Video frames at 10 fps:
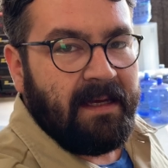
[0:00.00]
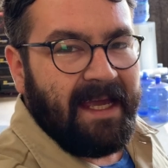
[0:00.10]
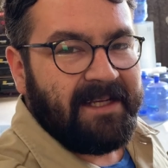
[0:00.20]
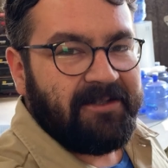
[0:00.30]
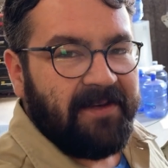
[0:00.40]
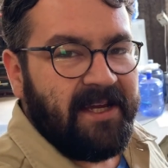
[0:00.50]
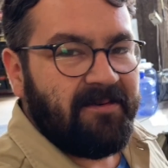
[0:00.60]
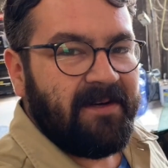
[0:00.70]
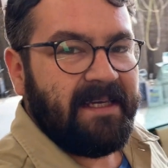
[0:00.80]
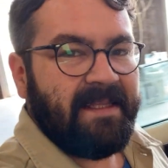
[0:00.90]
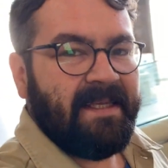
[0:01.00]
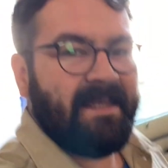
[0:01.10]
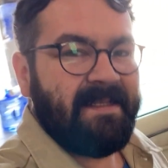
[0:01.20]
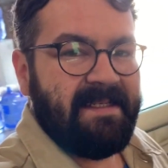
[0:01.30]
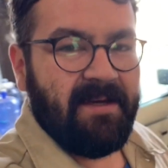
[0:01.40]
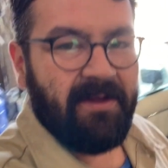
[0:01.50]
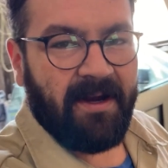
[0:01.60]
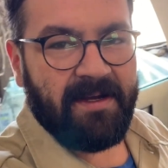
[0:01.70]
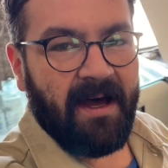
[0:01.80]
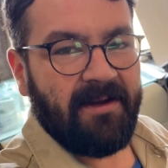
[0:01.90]
Andrew here with Teal
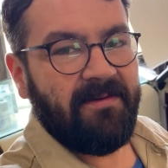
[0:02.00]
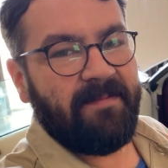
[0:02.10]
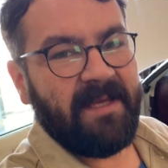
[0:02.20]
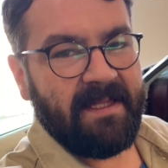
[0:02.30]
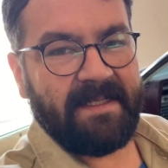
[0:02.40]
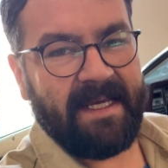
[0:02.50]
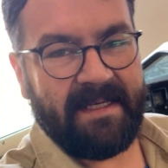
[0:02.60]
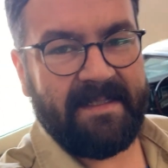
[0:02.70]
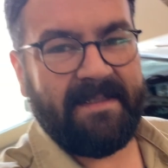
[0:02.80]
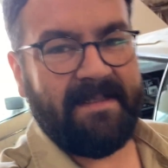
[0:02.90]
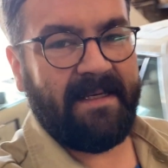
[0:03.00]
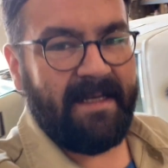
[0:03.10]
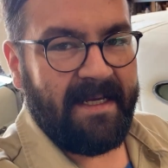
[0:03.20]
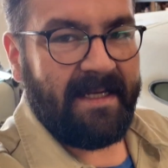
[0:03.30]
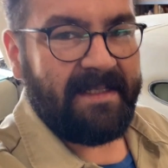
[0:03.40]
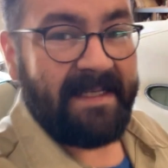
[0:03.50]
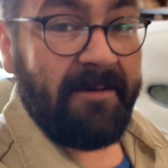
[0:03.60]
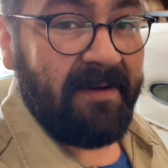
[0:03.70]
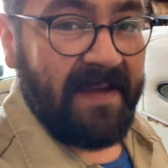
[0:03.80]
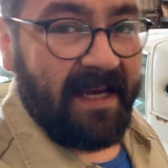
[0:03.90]
Arc Auto in Midland, Texas. Today
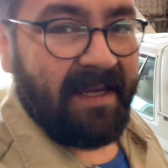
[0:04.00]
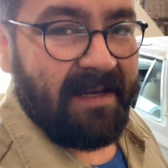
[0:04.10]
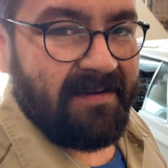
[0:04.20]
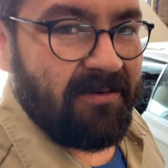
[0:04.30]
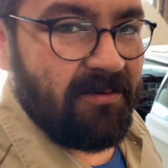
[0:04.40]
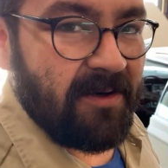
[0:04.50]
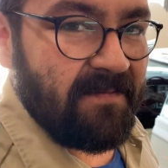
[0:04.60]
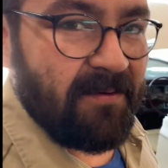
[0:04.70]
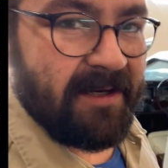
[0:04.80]
we've got kind of cool one for